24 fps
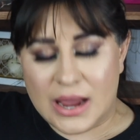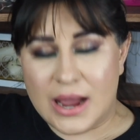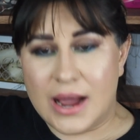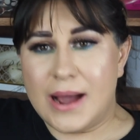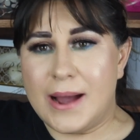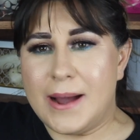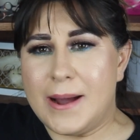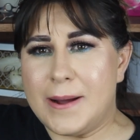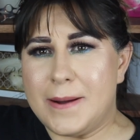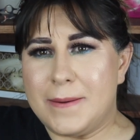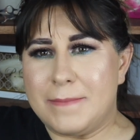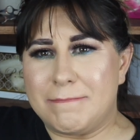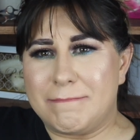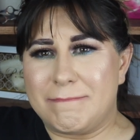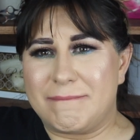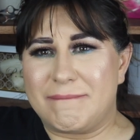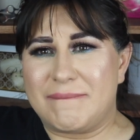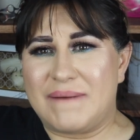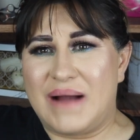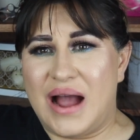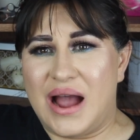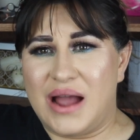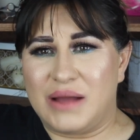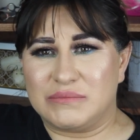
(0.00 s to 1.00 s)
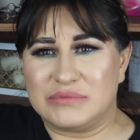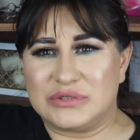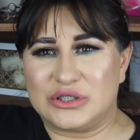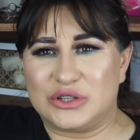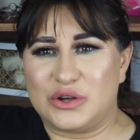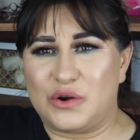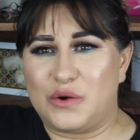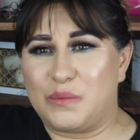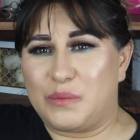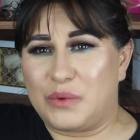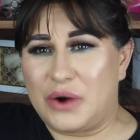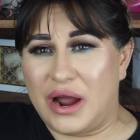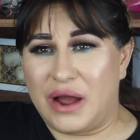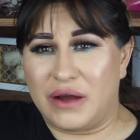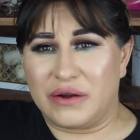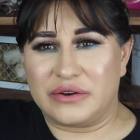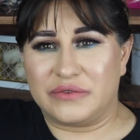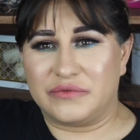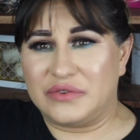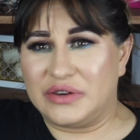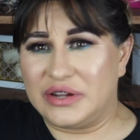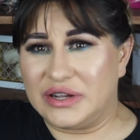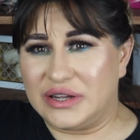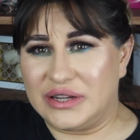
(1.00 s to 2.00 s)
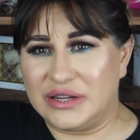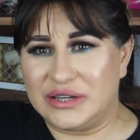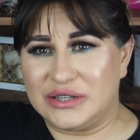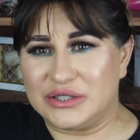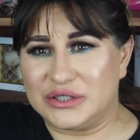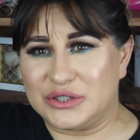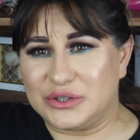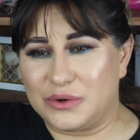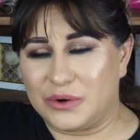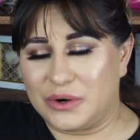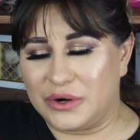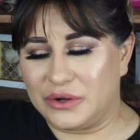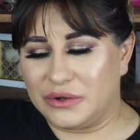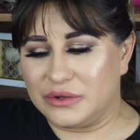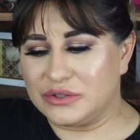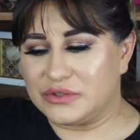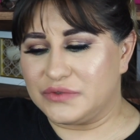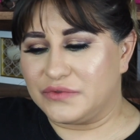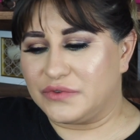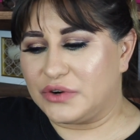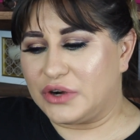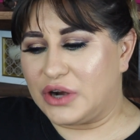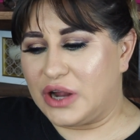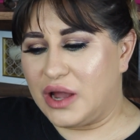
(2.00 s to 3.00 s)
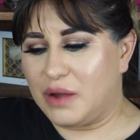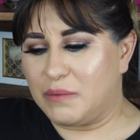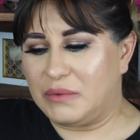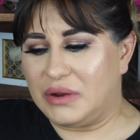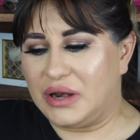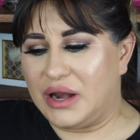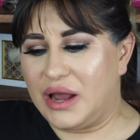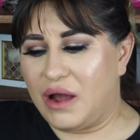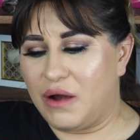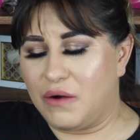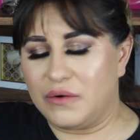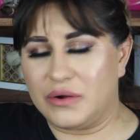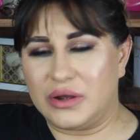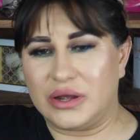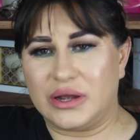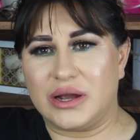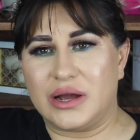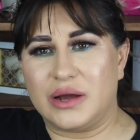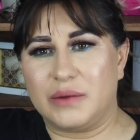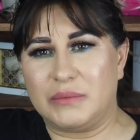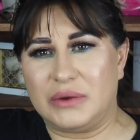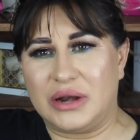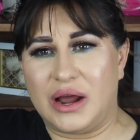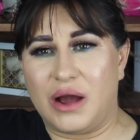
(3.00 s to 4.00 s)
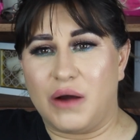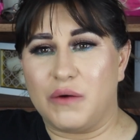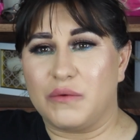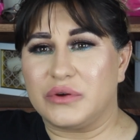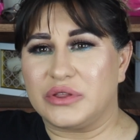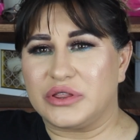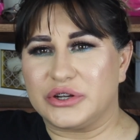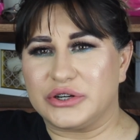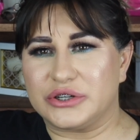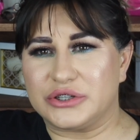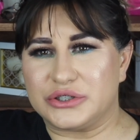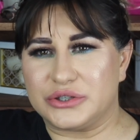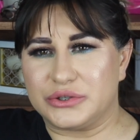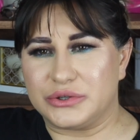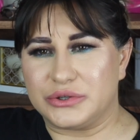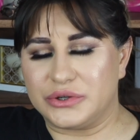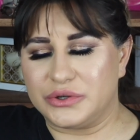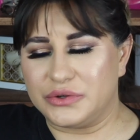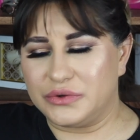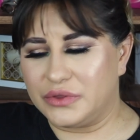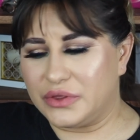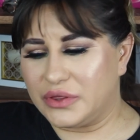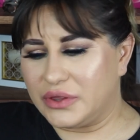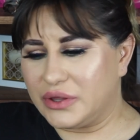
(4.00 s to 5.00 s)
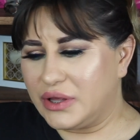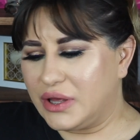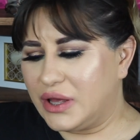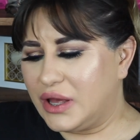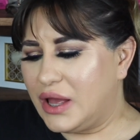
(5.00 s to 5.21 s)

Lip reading: I'm so proud of Nikki Tutorials for coming out and coming out with her truth.